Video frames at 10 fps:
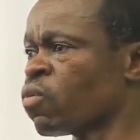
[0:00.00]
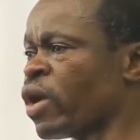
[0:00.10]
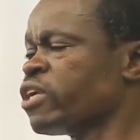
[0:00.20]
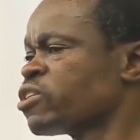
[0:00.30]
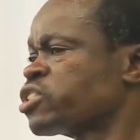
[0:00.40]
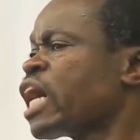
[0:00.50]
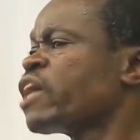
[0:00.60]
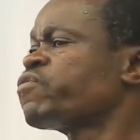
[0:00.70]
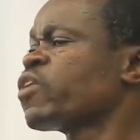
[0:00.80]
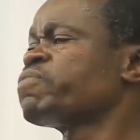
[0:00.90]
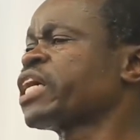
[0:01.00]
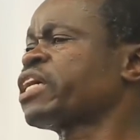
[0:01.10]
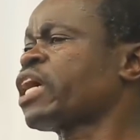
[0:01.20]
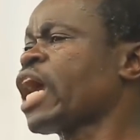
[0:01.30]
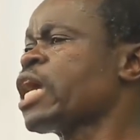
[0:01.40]
When you start from the
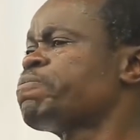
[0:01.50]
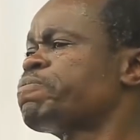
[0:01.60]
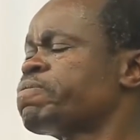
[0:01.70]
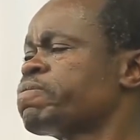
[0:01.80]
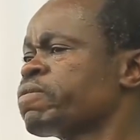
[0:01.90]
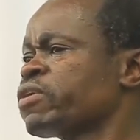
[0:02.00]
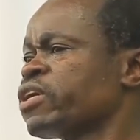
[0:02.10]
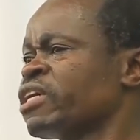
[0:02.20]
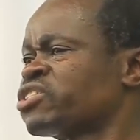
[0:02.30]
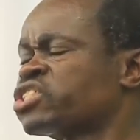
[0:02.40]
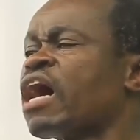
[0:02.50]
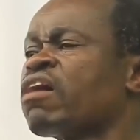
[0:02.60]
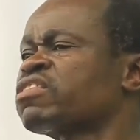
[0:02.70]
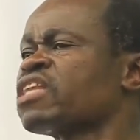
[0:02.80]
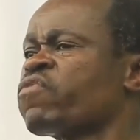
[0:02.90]
Cape in
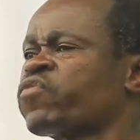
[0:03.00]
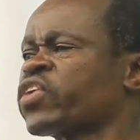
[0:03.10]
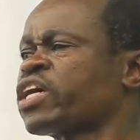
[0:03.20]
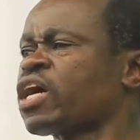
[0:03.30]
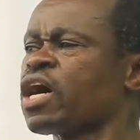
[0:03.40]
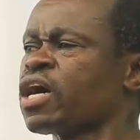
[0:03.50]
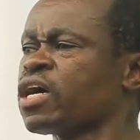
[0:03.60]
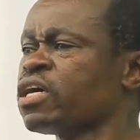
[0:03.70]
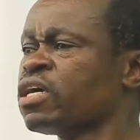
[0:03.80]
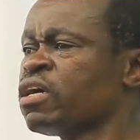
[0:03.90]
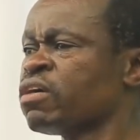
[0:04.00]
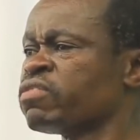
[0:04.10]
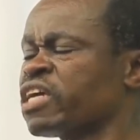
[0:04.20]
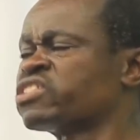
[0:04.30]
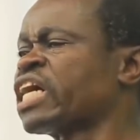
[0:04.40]
South Africa,
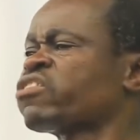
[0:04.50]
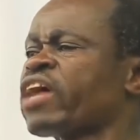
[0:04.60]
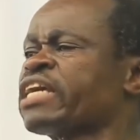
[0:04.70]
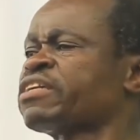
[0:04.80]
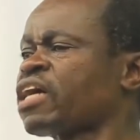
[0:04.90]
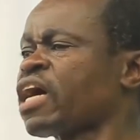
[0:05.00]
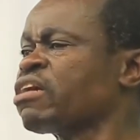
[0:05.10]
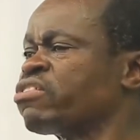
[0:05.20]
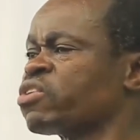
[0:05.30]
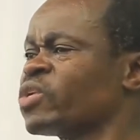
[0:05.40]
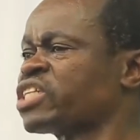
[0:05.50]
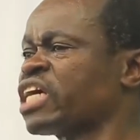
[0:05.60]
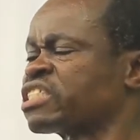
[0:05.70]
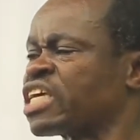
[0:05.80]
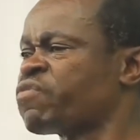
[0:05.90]
there is a great country which
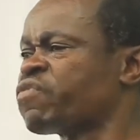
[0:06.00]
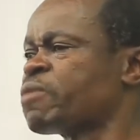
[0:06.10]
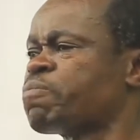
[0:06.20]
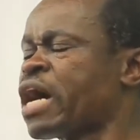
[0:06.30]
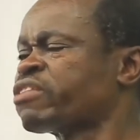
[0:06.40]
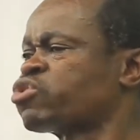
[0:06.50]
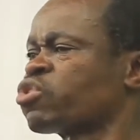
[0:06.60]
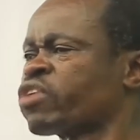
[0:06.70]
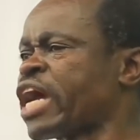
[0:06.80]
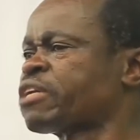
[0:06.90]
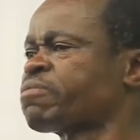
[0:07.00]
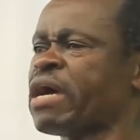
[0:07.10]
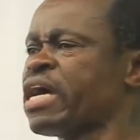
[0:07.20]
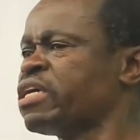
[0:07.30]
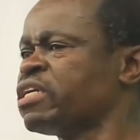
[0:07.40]
has given birth to great
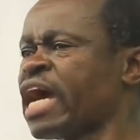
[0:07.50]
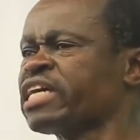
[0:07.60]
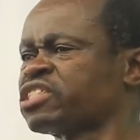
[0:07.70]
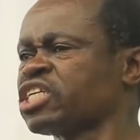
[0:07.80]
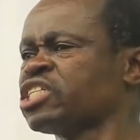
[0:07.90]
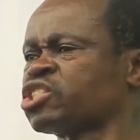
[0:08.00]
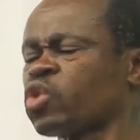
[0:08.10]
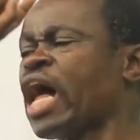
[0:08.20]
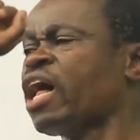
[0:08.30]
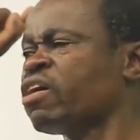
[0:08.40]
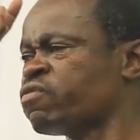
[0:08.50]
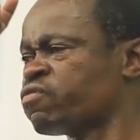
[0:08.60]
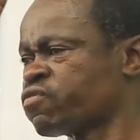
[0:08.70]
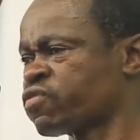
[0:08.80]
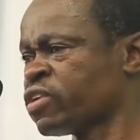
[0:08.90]
men.
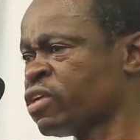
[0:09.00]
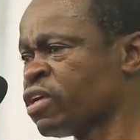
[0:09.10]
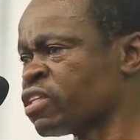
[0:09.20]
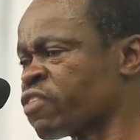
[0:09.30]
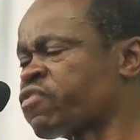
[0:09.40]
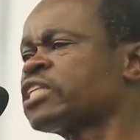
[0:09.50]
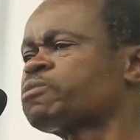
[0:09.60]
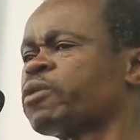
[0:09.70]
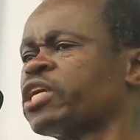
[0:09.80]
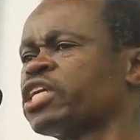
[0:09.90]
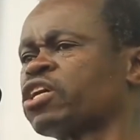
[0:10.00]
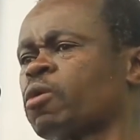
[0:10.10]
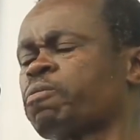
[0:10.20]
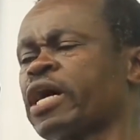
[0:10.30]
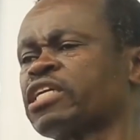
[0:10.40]
1912, the first
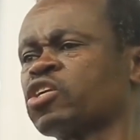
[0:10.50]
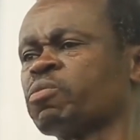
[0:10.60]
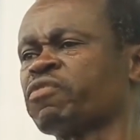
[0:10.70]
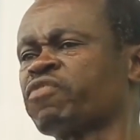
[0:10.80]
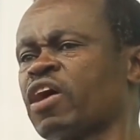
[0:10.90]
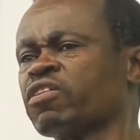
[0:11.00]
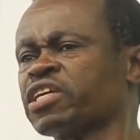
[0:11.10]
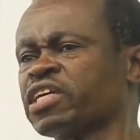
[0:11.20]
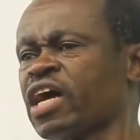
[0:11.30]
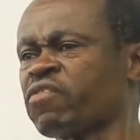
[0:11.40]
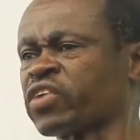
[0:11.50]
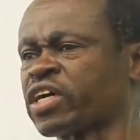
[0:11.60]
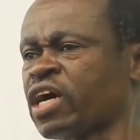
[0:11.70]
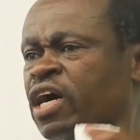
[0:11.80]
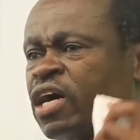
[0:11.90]
political party to be founded in
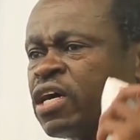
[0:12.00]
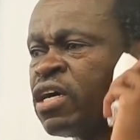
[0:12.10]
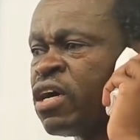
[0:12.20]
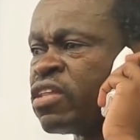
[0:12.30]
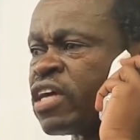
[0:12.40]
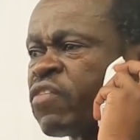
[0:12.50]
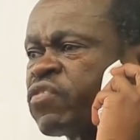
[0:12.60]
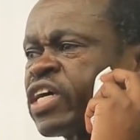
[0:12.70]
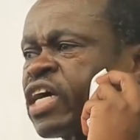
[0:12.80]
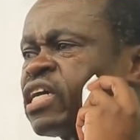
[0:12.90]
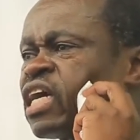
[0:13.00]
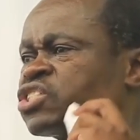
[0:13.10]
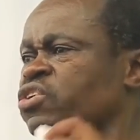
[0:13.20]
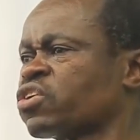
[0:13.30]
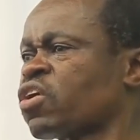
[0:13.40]
Africa, the African
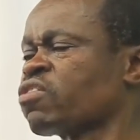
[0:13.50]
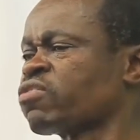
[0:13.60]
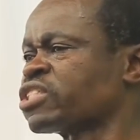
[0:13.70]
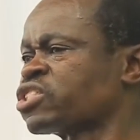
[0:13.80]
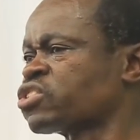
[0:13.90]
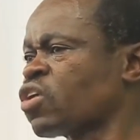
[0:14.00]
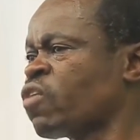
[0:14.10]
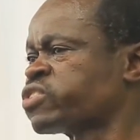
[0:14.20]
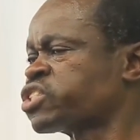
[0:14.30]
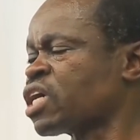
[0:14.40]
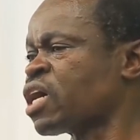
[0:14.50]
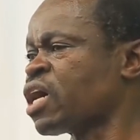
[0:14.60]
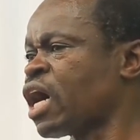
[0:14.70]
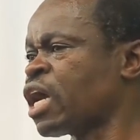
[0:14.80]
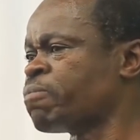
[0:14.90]
National Congress of
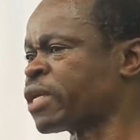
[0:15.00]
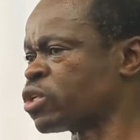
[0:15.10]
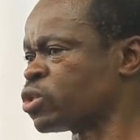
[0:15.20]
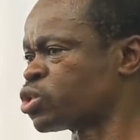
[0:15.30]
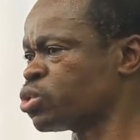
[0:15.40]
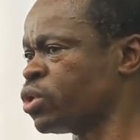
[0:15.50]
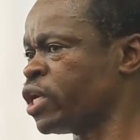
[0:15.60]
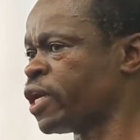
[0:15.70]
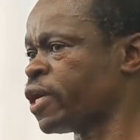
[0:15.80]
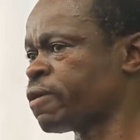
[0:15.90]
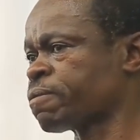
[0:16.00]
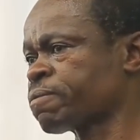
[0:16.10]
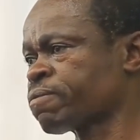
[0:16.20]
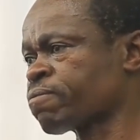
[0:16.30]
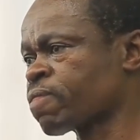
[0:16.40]
Sir Albert Lutuli.
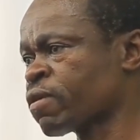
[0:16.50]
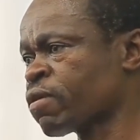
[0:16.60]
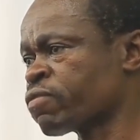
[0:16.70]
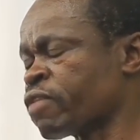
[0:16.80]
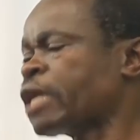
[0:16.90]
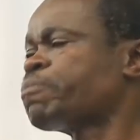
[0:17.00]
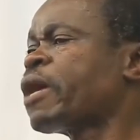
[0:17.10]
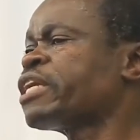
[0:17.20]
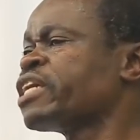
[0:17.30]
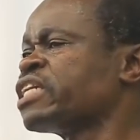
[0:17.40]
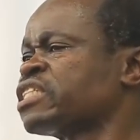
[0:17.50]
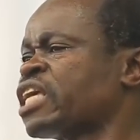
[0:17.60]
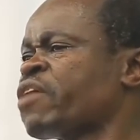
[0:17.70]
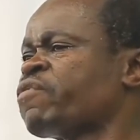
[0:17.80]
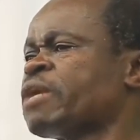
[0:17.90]
That party has
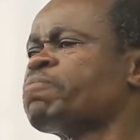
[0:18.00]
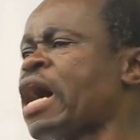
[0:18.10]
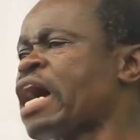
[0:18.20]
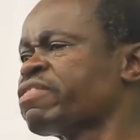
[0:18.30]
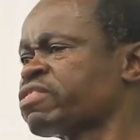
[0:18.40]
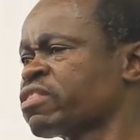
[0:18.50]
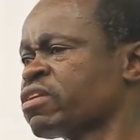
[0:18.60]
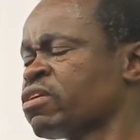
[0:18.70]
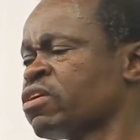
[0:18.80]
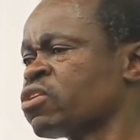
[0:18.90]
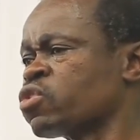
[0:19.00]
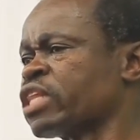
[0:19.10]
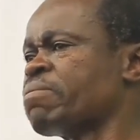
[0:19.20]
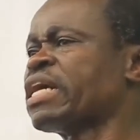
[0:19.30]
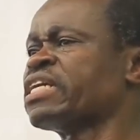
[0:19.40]
given birth to
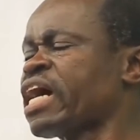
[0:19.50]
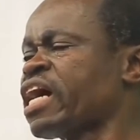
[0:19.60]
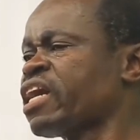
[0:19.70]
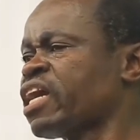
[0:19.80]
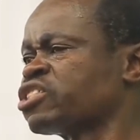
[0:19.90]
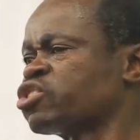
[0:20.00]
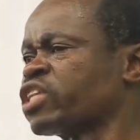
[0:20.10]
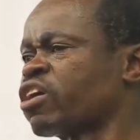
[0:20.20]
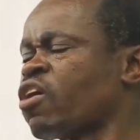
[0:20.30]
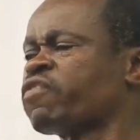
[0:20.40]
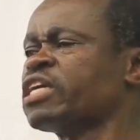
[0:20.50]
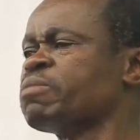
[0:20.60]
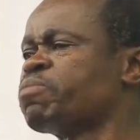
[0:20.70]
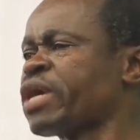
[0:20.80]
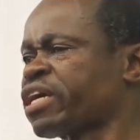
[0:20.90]
the Mandelas, to the Govan
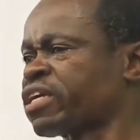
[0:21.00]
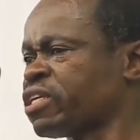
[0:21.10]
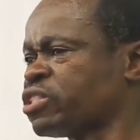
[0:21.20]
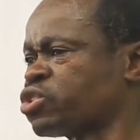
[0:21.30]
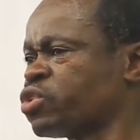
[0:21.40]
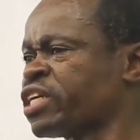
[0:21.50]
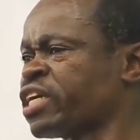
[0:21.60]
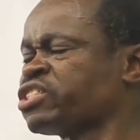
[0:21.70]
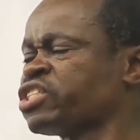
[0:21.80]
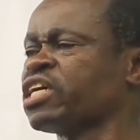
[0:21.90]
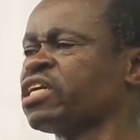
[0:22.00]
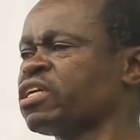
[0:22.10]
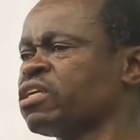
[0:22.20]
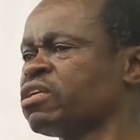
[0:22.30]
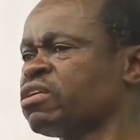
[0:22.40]
Mbekis, to the
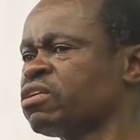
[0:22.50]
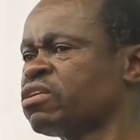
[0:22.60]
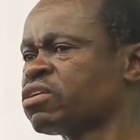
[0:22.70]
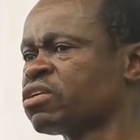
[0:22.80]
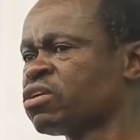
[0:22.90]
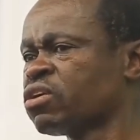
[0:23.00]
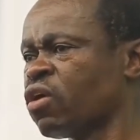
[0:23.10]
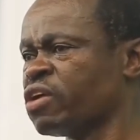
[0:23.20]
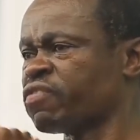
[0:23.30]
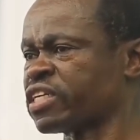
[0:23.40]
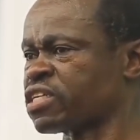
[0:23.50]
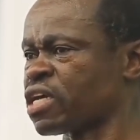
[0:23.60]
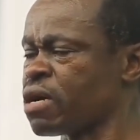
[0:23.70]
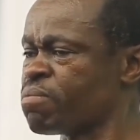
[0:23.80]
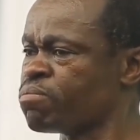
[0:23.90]
Reginald Oliver
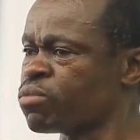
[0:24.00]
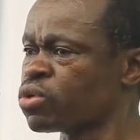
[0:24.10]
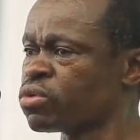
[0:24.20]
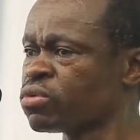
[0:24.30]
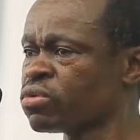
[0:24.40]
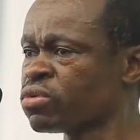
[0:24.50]
Tambo.